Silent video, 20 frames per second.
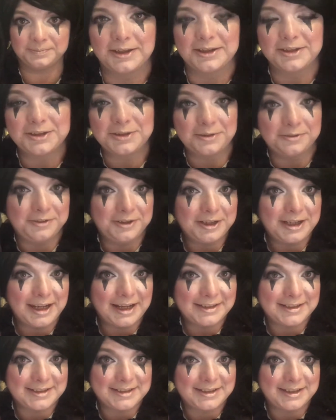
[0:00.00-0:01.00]
So if you'd
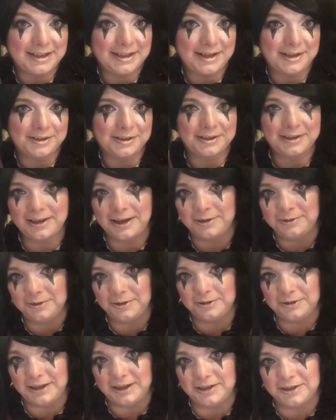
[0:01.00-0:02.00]
like to see another clown
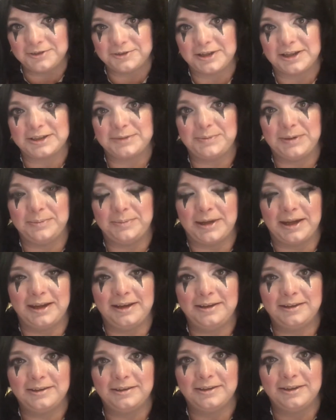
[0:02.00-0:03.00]
Lolita dress be
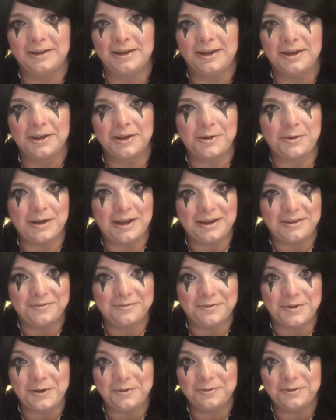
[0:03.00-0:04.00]
made, go ahead and
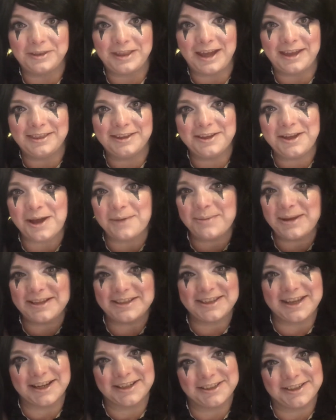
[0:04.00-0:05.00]
vote for that in the comment
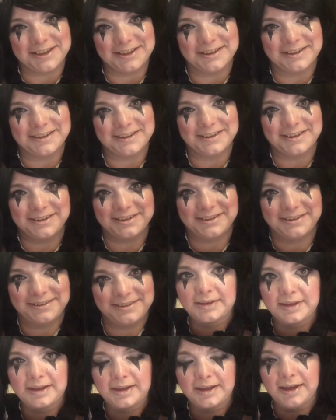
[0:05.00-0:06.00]
section.
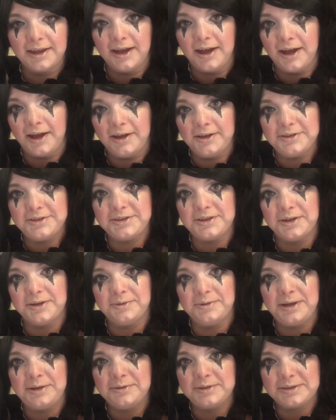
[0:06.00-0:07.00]
Also,
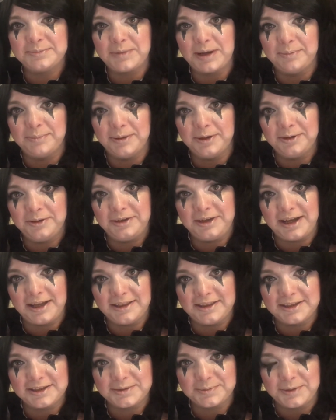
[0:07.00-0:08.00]
it was my birthday
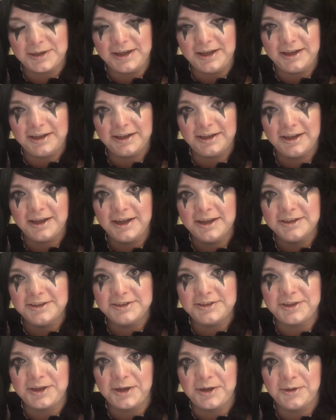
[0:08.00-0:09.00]
this week,
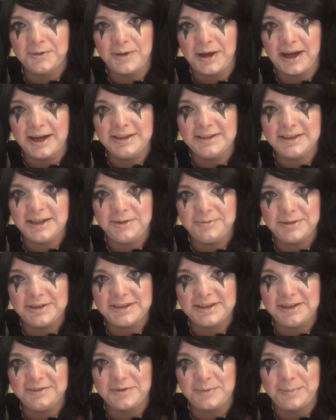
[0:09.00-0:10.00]
so I did
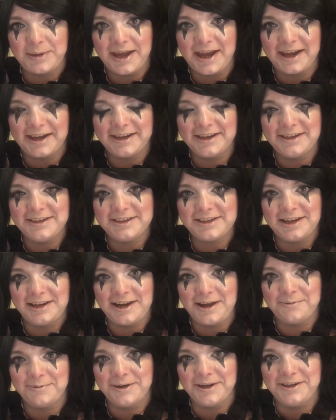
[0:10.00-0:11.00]
receive a package and
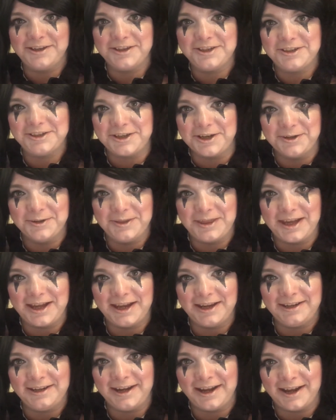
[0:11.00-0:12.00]
I wanted to show
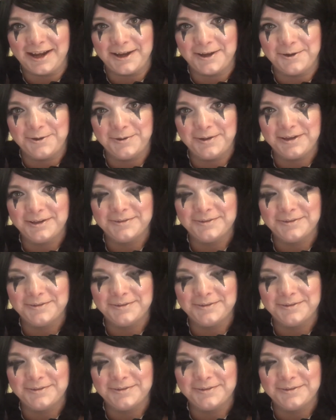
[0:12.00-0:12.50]
that now.